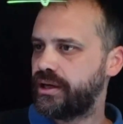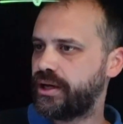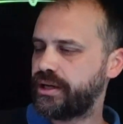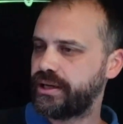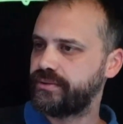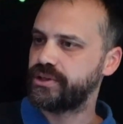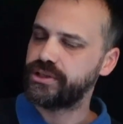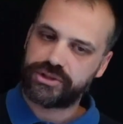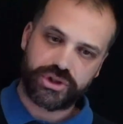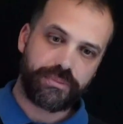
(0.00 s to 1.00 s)
Okay,
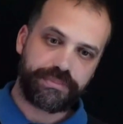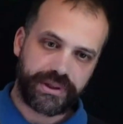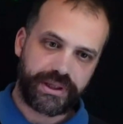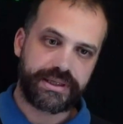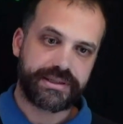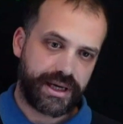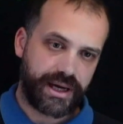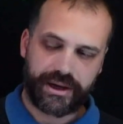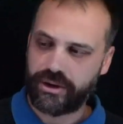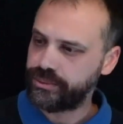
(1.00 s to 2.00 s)
the top is the
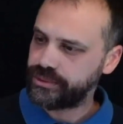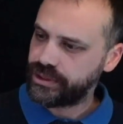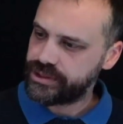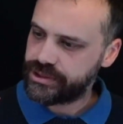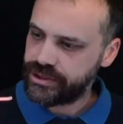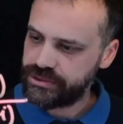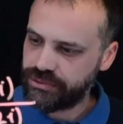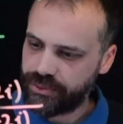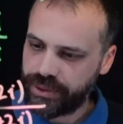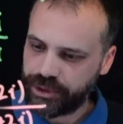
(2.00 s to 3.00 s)
half. Oh, well, let's, let's
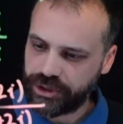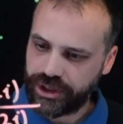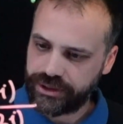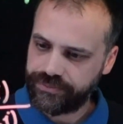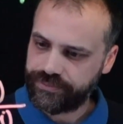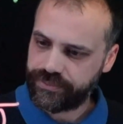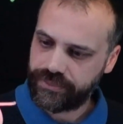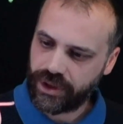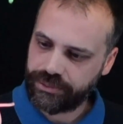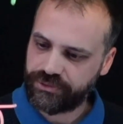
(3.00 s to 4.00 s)
write one more line.
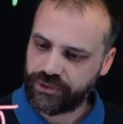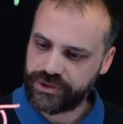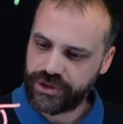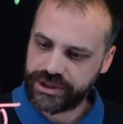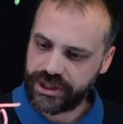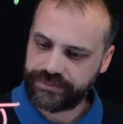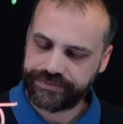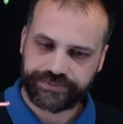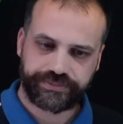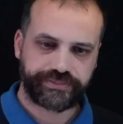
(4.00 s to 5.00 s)
nine plus four is thirteen.
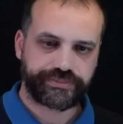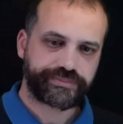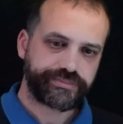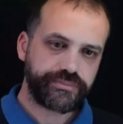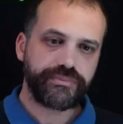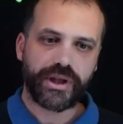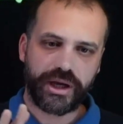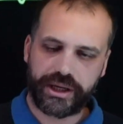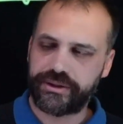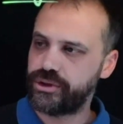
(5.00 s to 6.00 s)

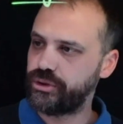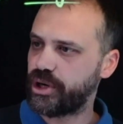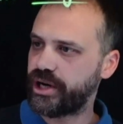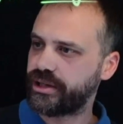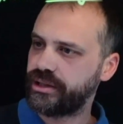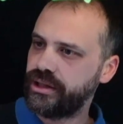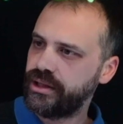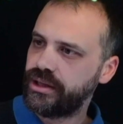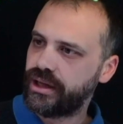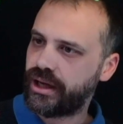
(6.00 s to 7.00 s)
Okay, numerator.
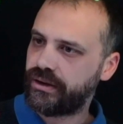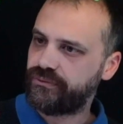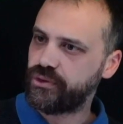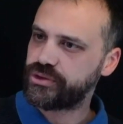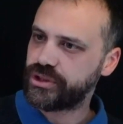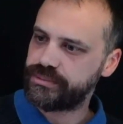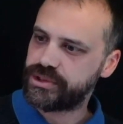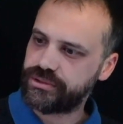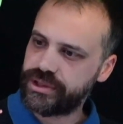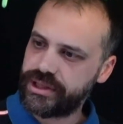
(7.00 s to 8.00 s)
Uh, four times
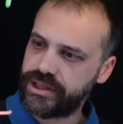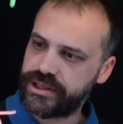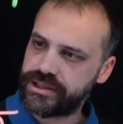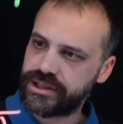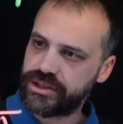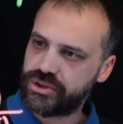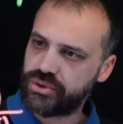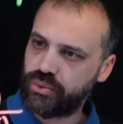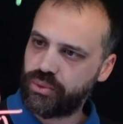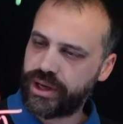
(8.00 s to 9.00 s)
three is
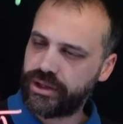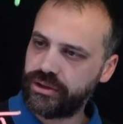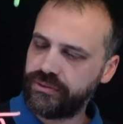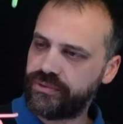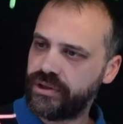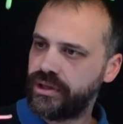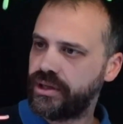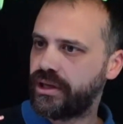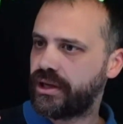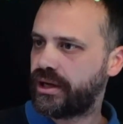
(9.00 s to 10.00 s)
twelve.
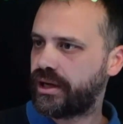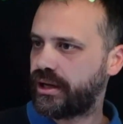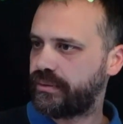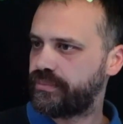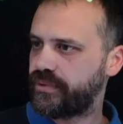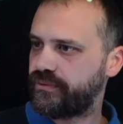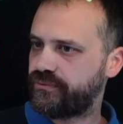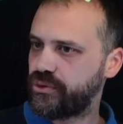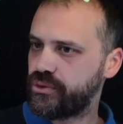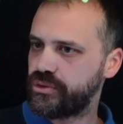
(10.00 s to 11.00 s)
Um,
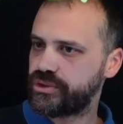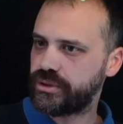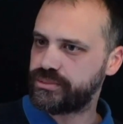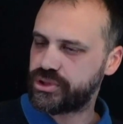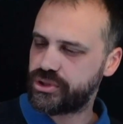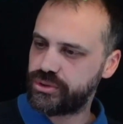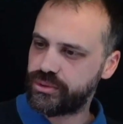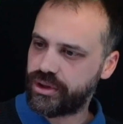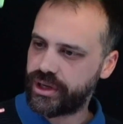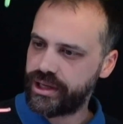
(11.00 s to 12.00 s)
four times two
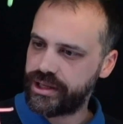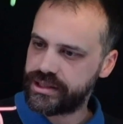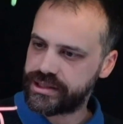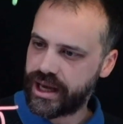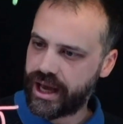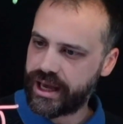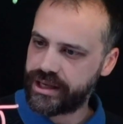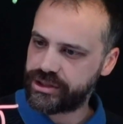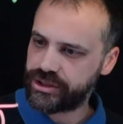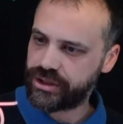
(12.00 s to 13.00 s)
i is
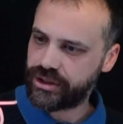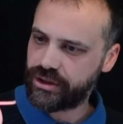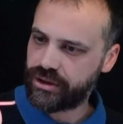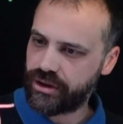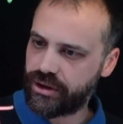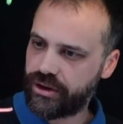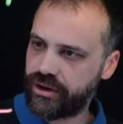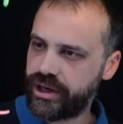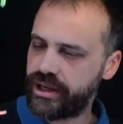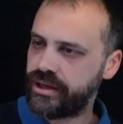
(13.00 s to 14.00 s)
eight
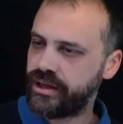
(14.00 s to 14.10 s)
i.